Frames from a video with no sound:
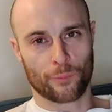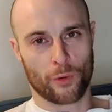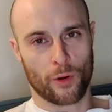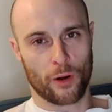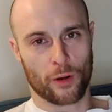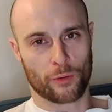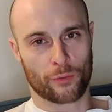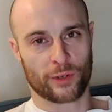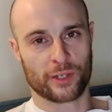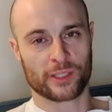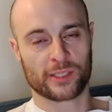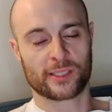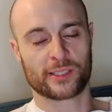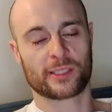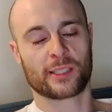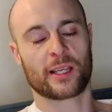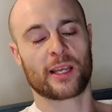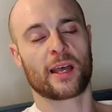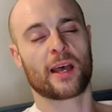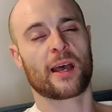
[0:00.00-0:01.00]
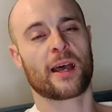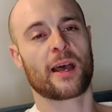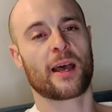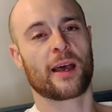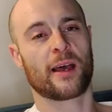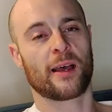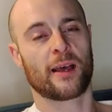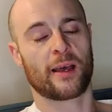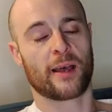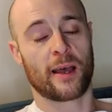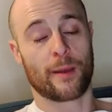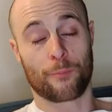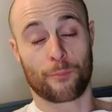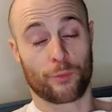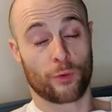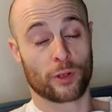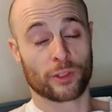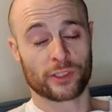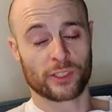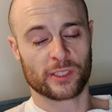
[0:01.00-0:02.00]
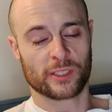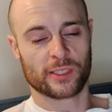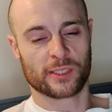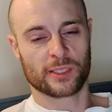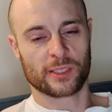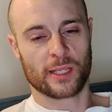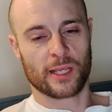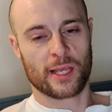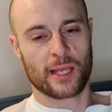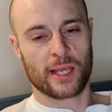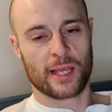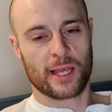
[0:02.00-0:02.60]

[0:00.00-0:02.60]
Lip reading: progress and process.